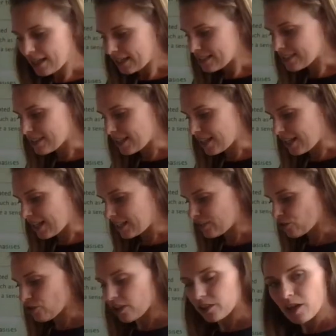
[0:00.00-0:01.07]
is that he's
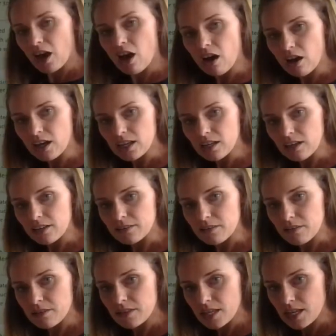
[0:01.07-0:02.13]
trying to highlight the
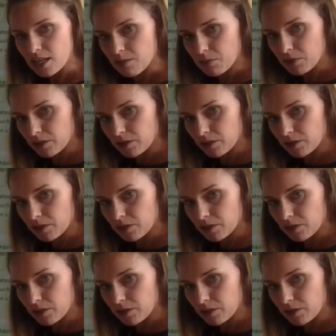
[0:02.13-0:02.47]
theme.